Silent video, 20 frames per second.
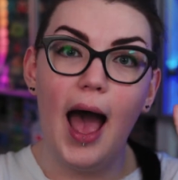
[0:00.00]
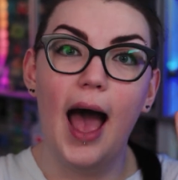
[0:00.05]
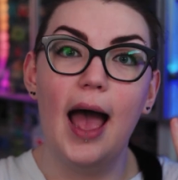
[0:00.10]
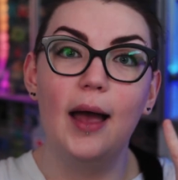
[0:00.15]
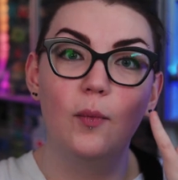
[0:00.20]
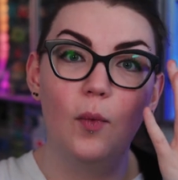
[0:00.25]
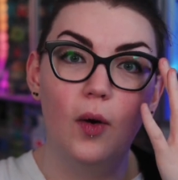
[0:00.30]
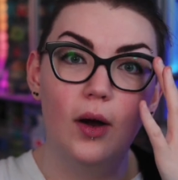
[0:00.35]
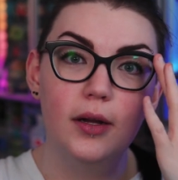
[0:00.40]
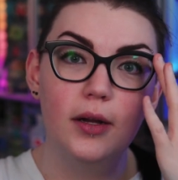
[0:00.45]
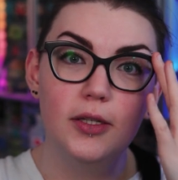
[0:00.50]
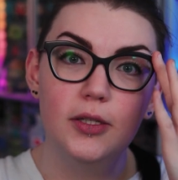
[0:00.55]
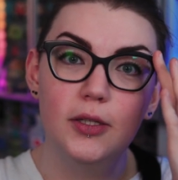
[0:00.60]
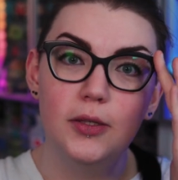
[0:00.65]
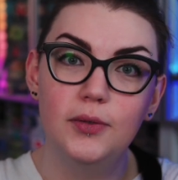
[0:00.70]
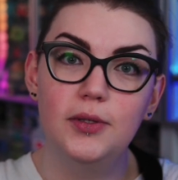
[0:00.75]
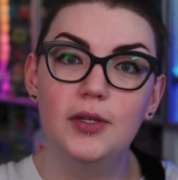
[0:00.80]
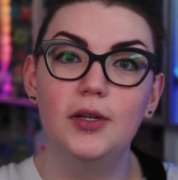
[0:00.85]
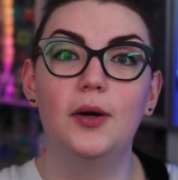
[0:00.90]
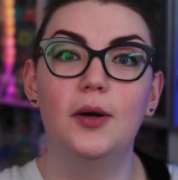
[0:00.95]
I want
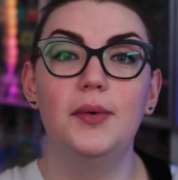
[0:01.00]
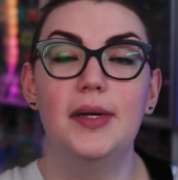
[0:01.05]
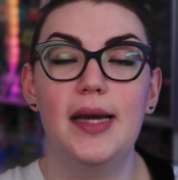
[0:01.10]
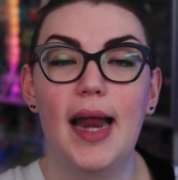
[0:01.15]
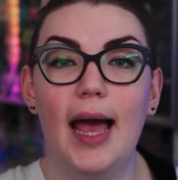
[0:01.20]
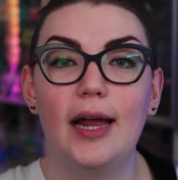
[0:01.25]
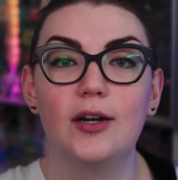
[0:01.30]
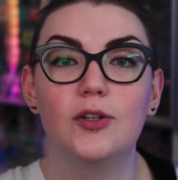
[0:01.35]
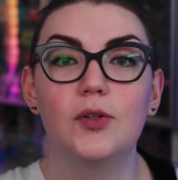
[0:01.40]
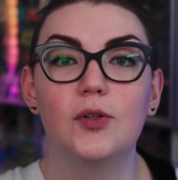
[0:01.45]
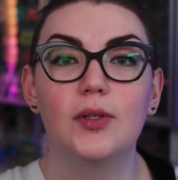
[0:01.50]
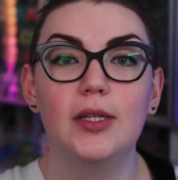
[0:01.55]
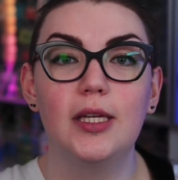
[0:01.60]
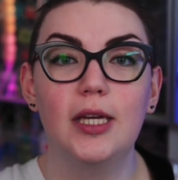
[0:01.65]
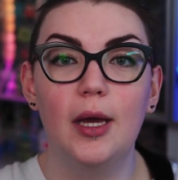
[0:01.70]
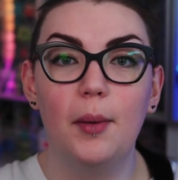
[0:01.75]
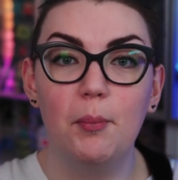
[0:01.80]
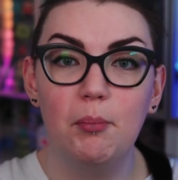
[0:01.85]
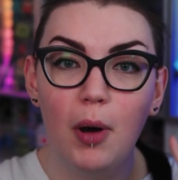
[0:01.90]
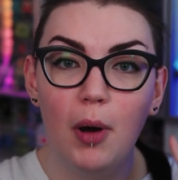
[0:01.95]
to, you know, naturally
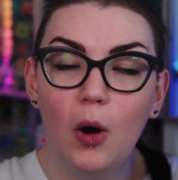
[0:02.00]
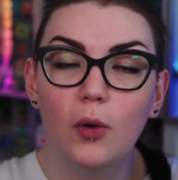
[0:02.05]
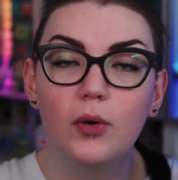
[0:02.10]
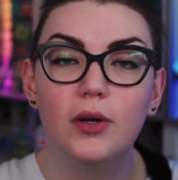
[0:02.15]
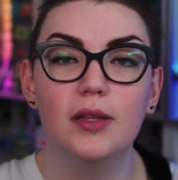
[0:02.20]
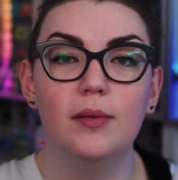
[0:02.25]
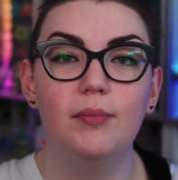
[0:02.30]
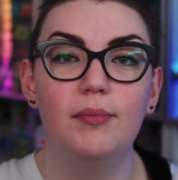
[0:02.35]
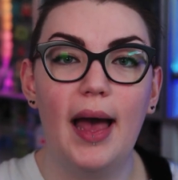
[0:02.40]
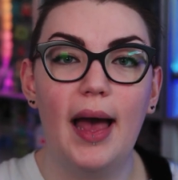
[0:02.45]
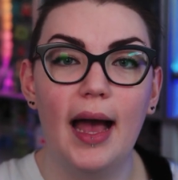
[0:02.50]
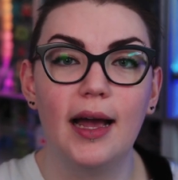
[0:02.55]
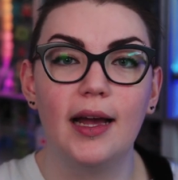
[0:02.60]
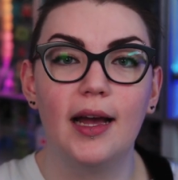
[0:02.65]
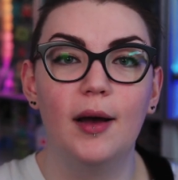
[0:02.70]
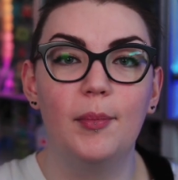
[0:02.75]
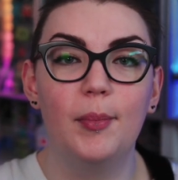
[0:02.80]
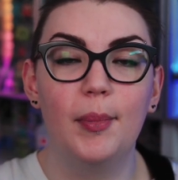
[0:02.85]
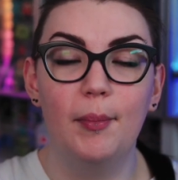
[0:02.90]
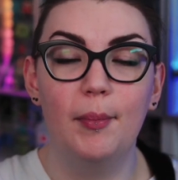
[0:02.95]
naturally poke them back
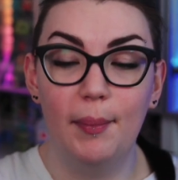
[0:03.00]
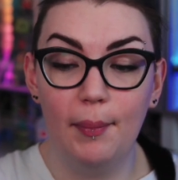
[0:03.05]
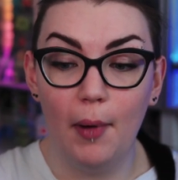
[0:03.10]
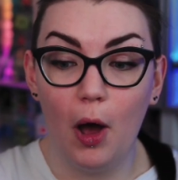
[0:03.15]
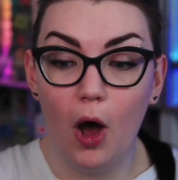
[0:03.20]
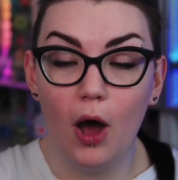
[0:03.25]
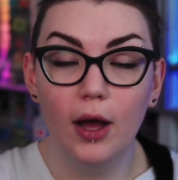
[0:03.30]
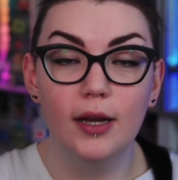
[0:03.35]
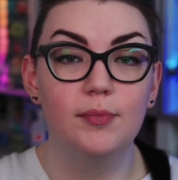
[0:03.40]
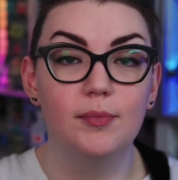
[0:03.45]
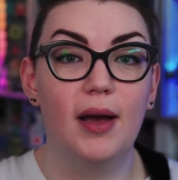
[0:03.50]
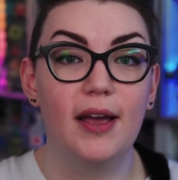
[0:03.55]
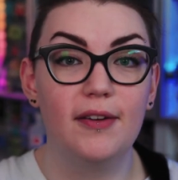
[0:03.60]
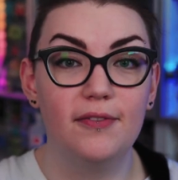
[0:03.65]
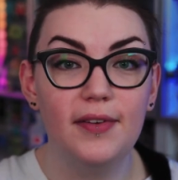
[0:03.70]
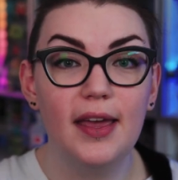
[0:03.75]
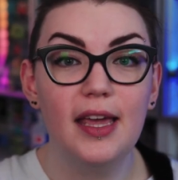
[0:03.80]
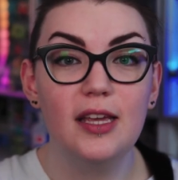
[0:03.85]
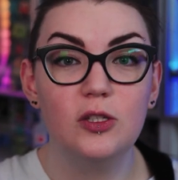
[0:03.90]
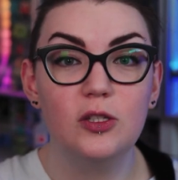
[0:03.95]
up on my
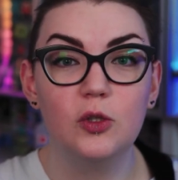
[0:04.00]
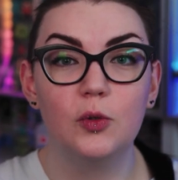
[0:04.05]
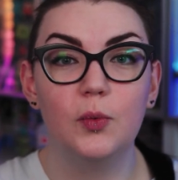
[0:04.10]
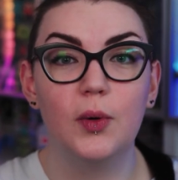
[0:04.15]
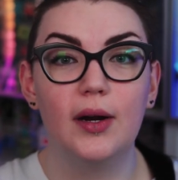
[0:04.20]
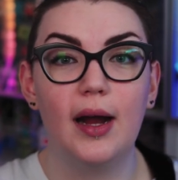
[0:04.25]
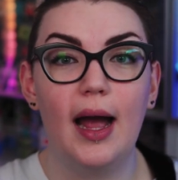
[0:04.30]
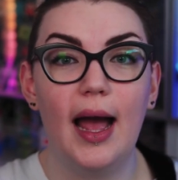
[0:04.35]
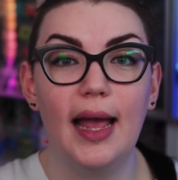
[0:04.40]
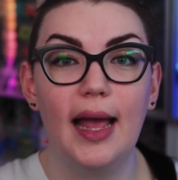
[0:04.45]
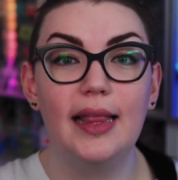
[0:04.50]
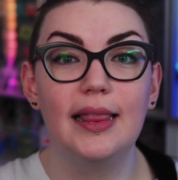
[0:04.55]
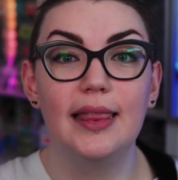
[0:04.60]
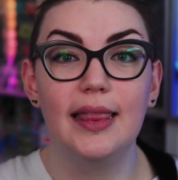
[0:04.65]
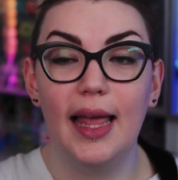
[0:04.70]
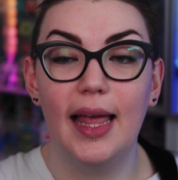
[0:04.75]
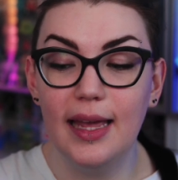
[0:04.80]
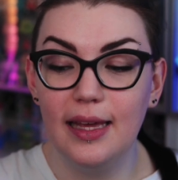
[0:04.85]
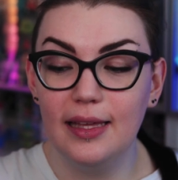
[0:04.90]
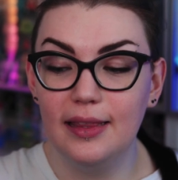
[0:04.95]
face to where I
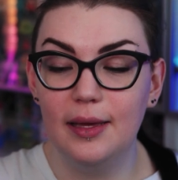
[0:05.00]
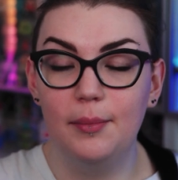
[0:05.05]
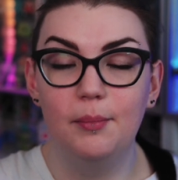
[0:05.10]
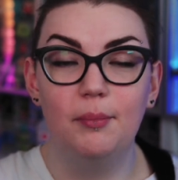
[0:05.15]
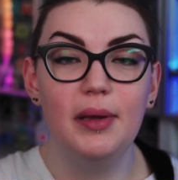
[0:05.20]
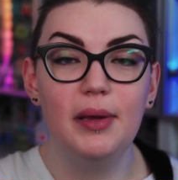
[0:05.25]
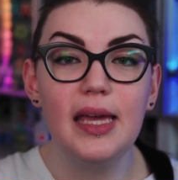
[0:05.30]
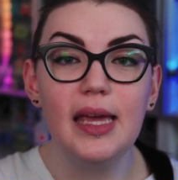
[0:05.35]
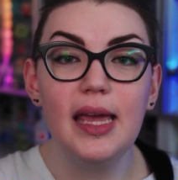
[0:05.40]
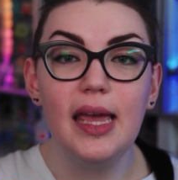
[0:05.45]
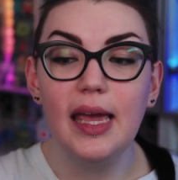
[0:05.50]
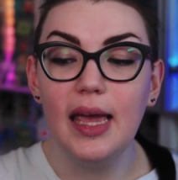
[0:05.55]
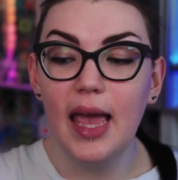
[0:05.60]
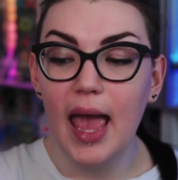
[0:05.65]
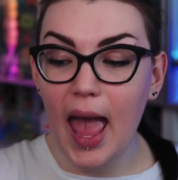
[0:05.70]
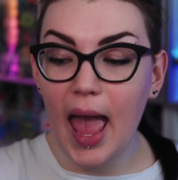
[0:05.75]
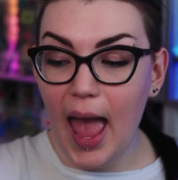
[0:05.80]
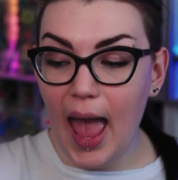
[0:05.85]
like them being